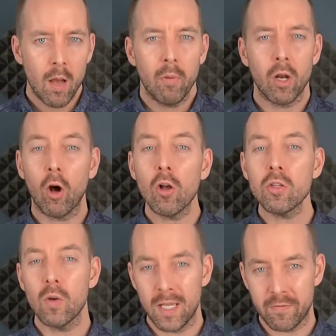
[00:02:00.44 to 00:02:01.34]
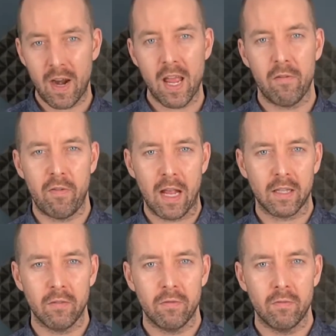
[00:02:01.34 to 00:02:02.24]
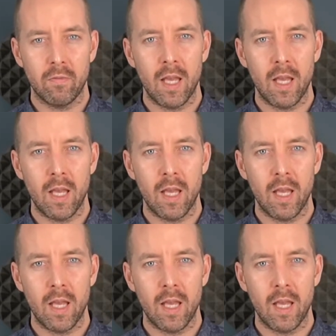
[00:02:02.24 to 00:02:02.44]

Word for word: but it also is very effective,